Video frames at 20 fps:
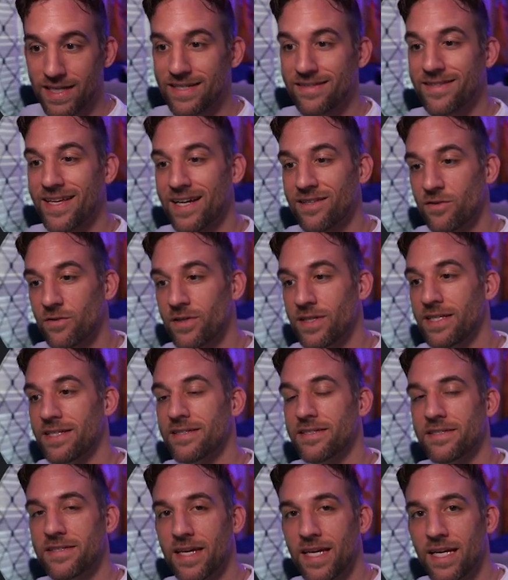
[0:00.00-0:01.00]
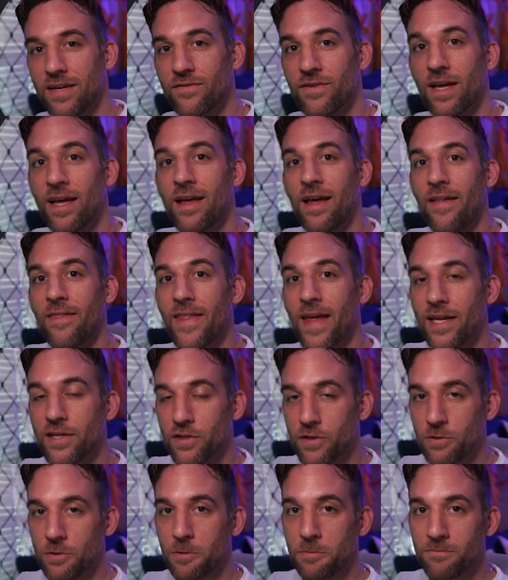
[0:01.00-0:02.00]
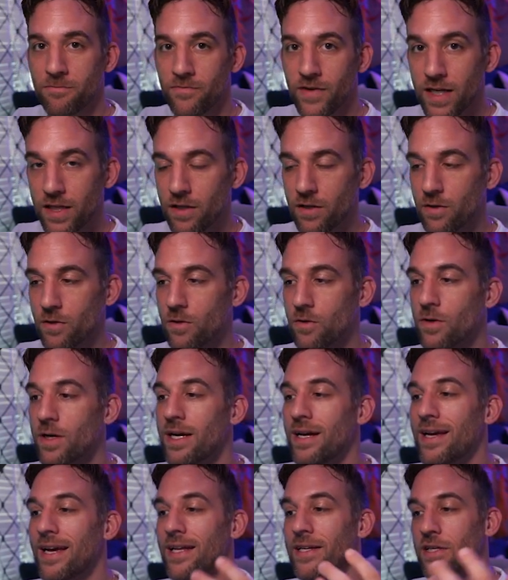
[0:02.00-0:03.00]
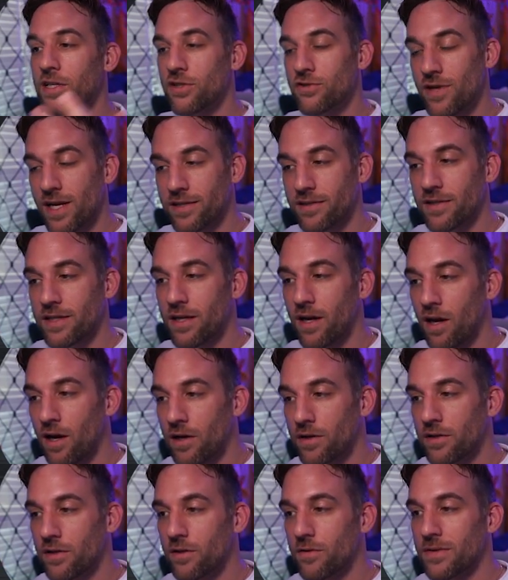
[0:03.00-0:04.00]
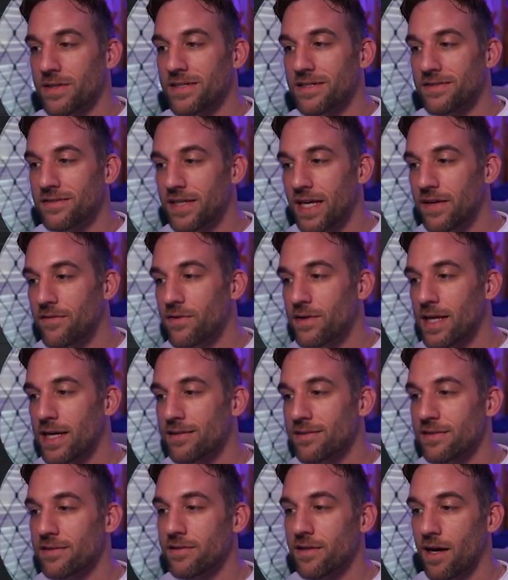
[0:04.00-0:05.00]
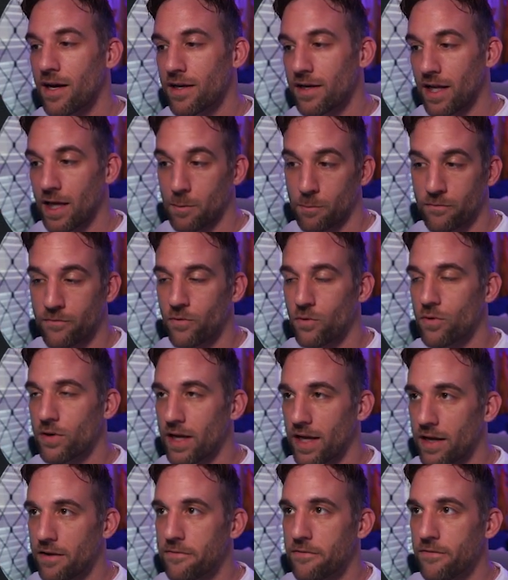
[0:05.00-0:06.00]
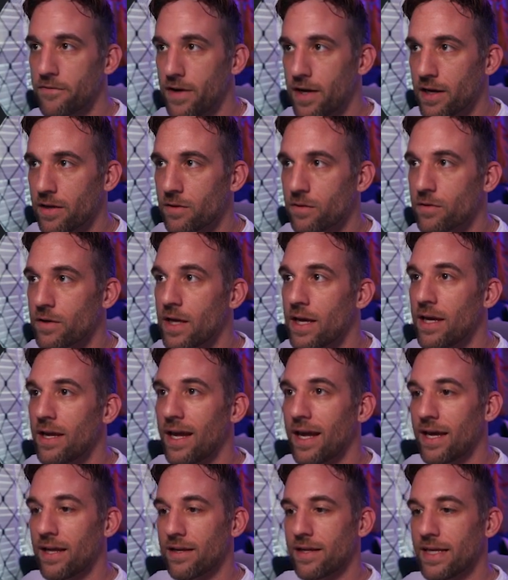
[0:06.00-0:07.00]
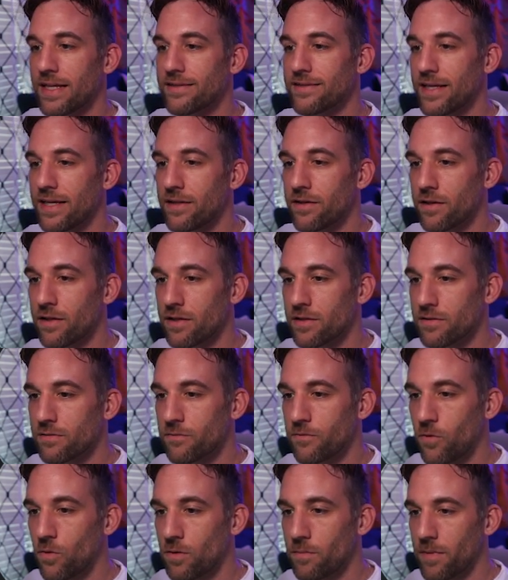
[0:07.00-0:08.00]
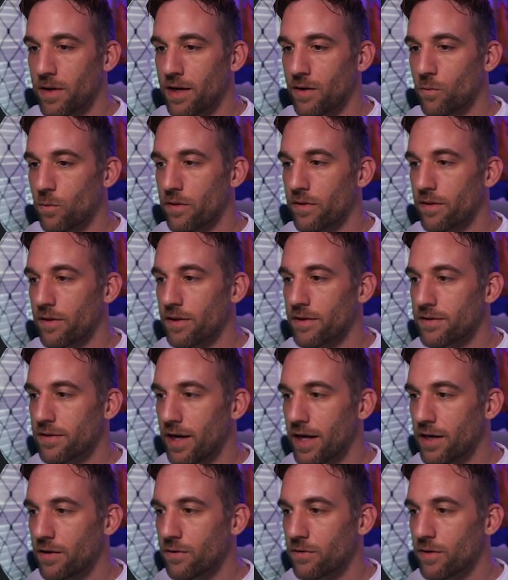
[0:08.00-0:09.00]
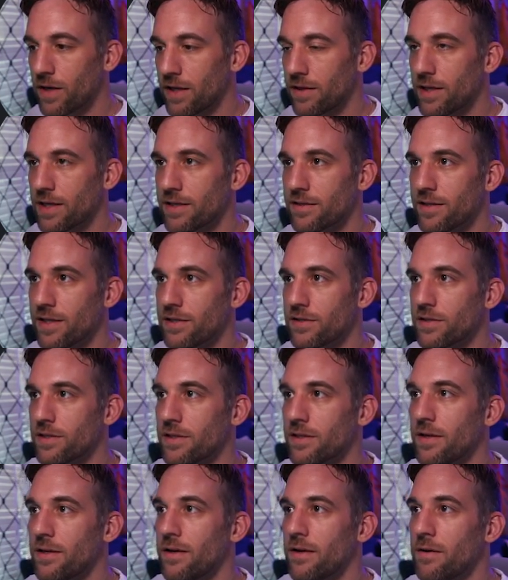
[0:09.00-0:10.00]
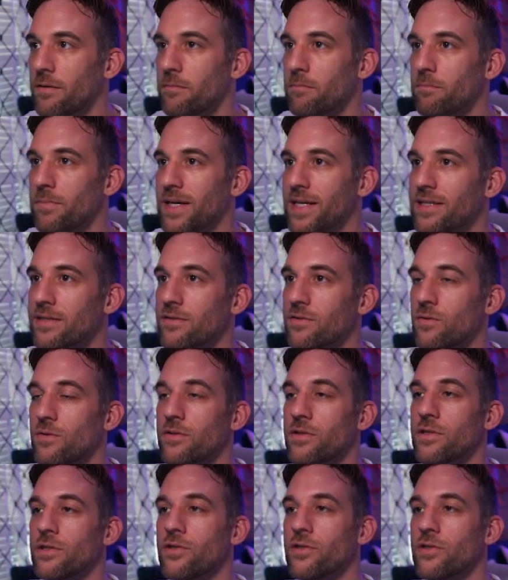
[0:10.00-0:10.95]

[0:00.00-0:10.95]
It downloaded and saved that YouTube video and extracted the audio and saved it as a .m4a file. And it's in this format with the title and the extension based on the